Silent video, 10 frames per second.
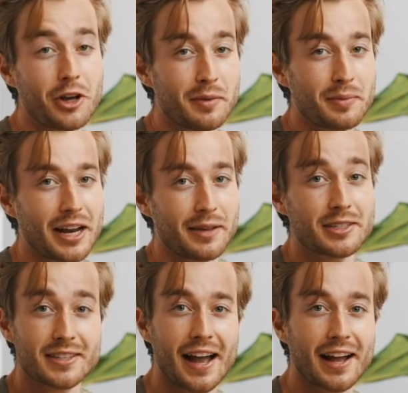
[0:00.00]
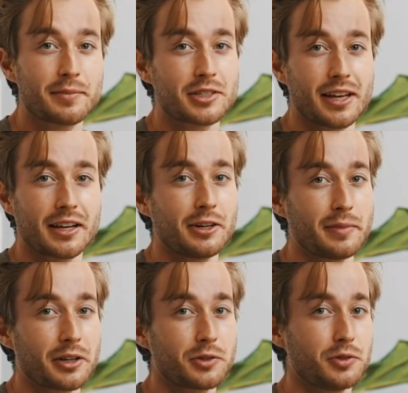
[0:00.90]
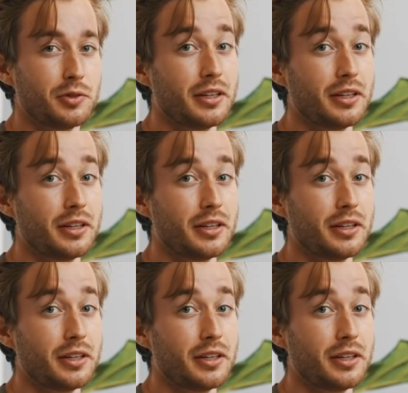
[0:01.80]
got this from another medical student on